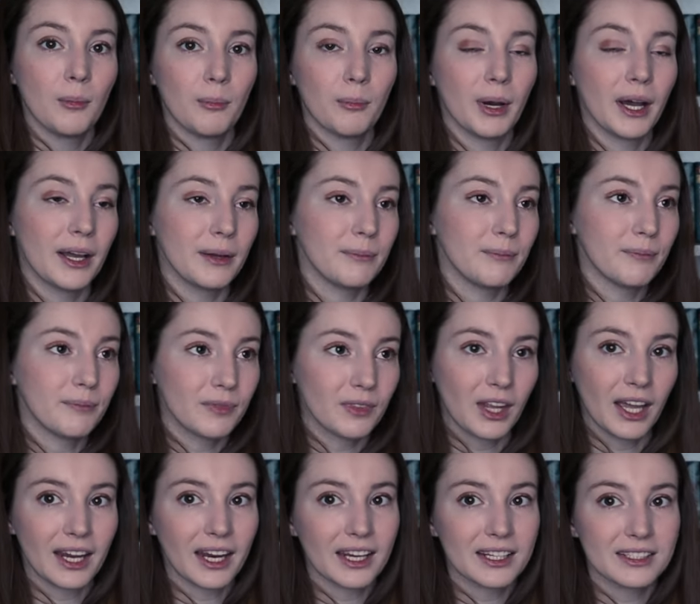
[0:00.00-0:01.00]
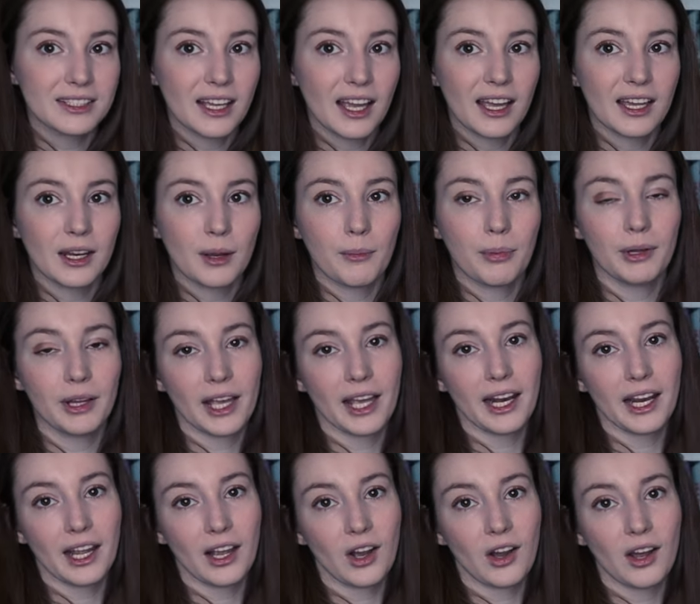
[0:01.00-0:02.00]
But like I said,
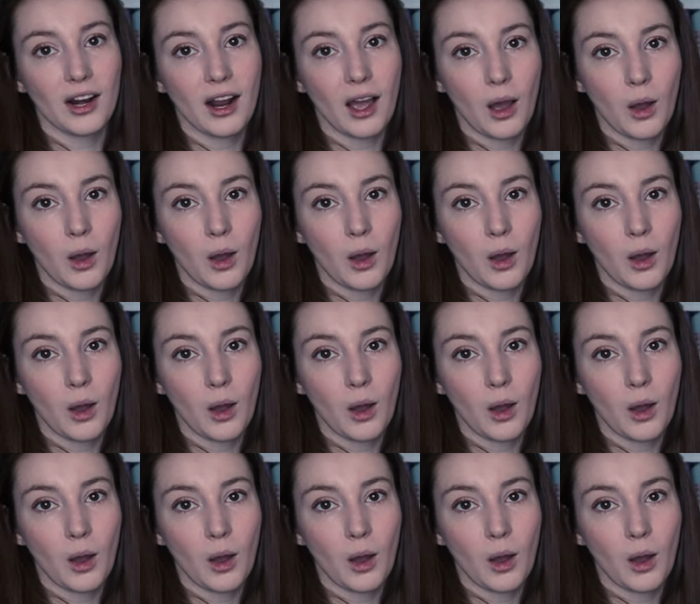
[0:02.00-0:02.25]
planning on